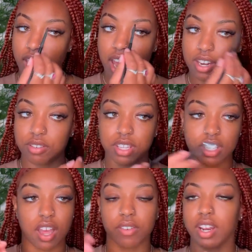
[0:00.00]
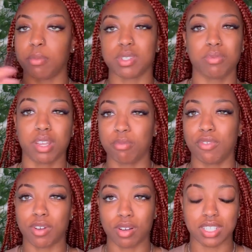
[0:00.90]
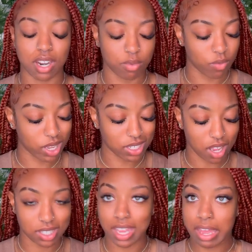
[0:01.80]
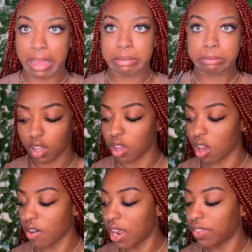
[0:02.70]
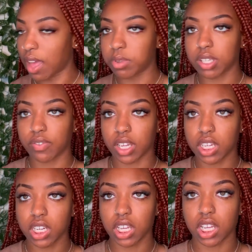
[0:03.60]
I'll do this off camera so we can move on because I don't want to waste y'all time. All right, that was fun.